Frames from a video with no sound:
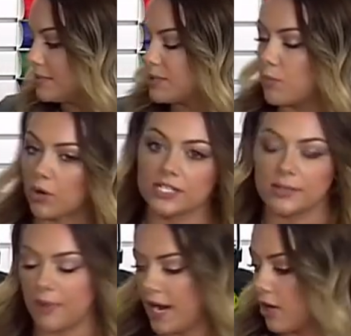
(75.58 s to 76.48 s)
some sports
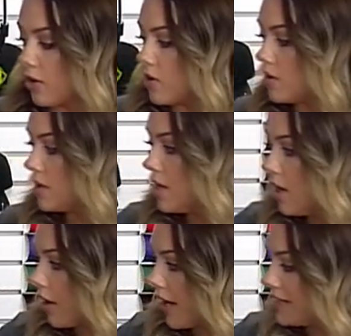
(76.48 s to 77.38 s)
apparel.
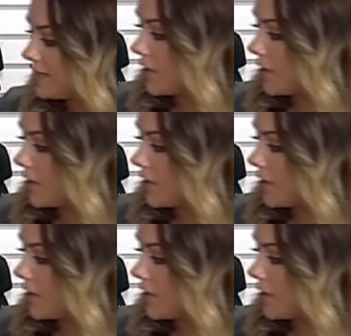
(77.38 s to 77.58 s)
All right,